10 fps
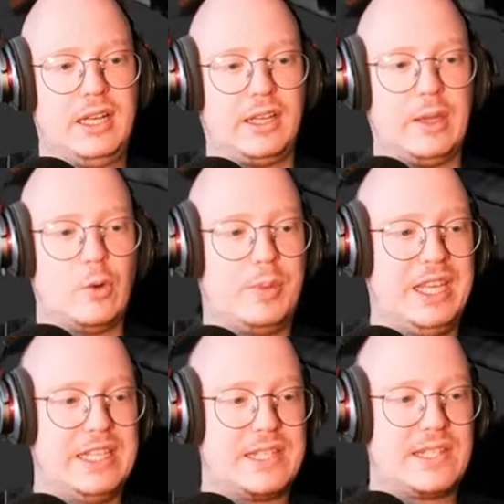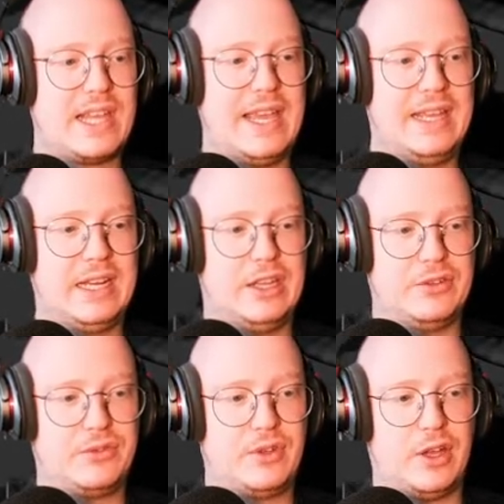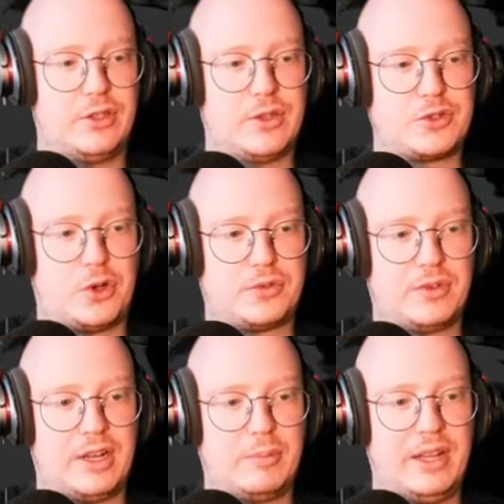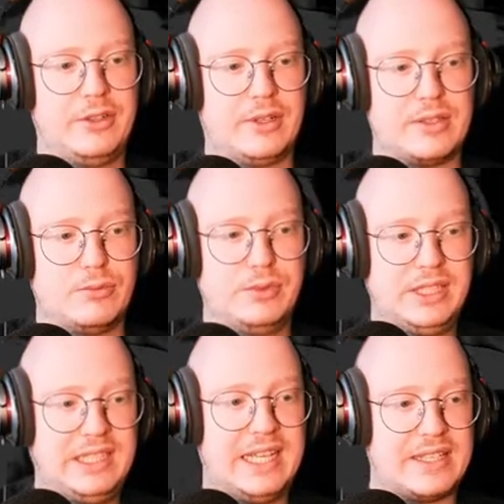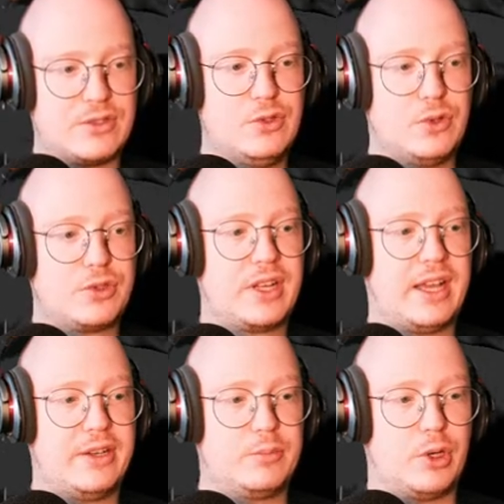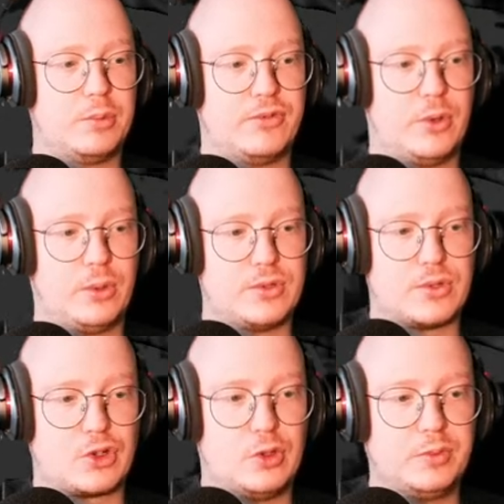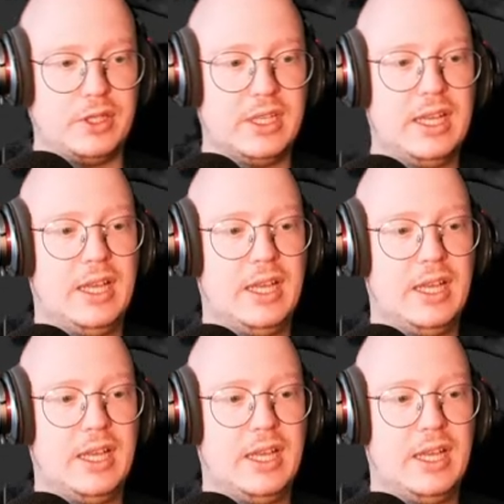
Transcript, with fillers: Like it would be insane if a, a software like Blender that really has not had a proper focus on sculpting